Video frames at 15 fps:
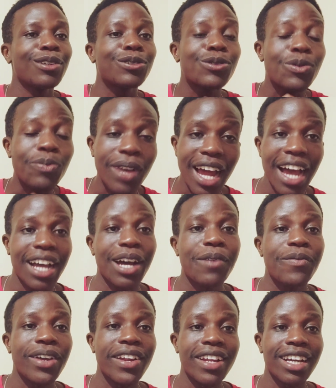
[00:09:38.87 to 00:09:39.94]
to black
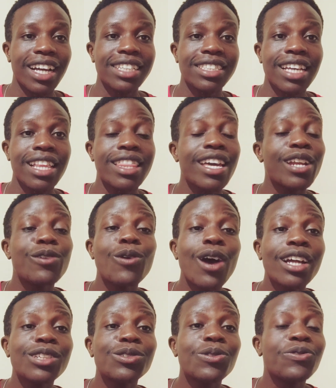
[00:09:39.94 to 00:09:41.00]
Americans, that they
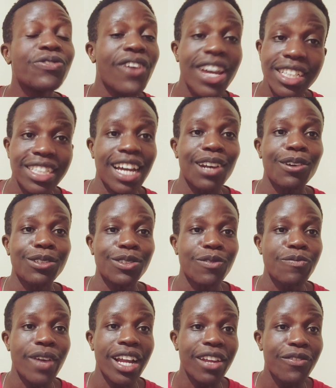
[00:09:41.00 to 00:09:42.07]
want to fetch a lot
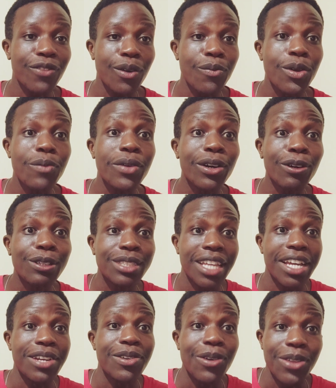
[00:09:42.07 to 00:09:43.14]
of money from you because
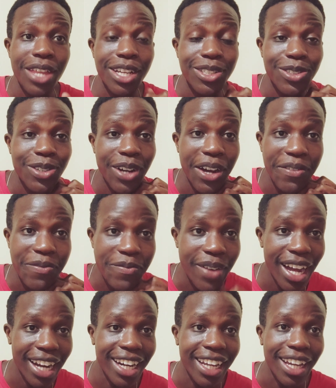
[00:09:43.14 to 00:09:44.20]
they know that you have
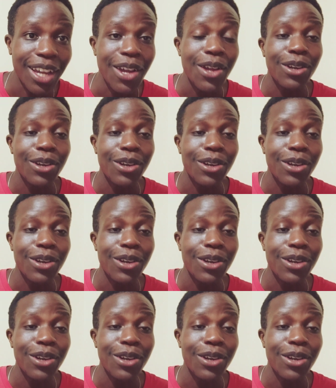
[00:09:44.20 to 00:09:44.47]
money.